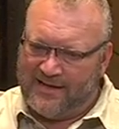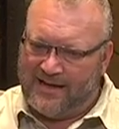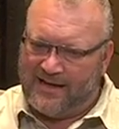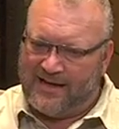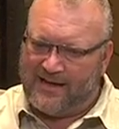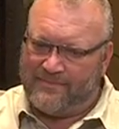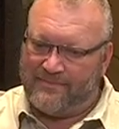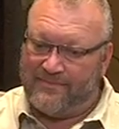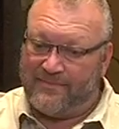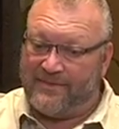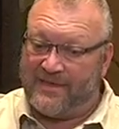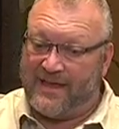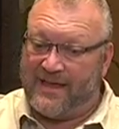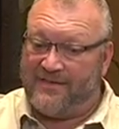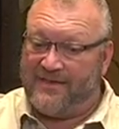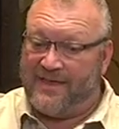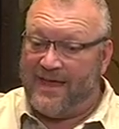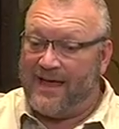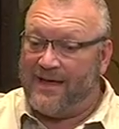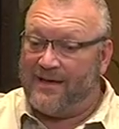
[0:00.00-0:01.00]
they're
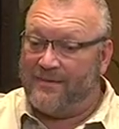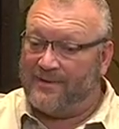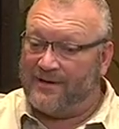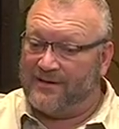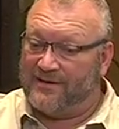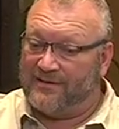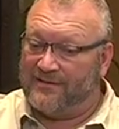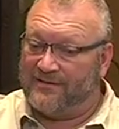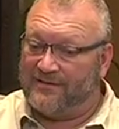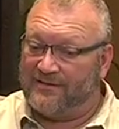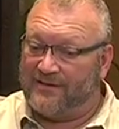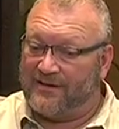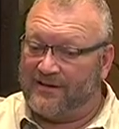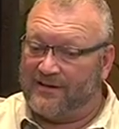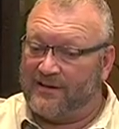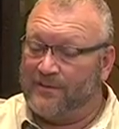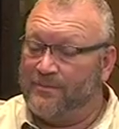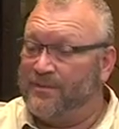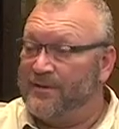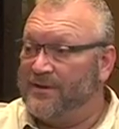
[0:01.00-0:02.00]
there because a
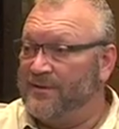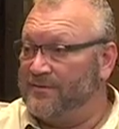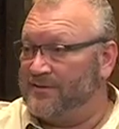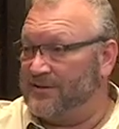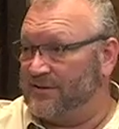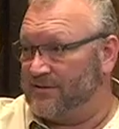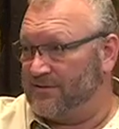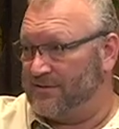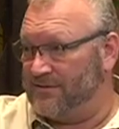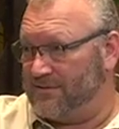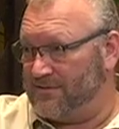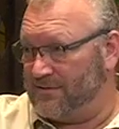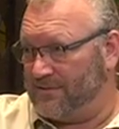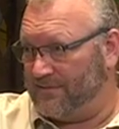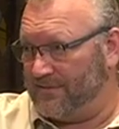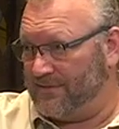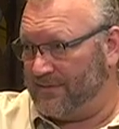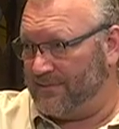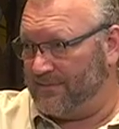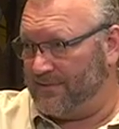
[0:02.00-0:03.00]
computer couldn't do
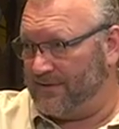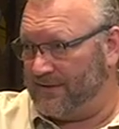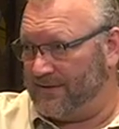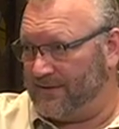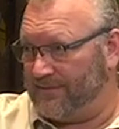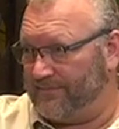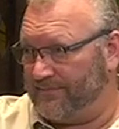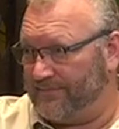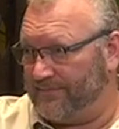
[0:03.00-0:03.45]
something.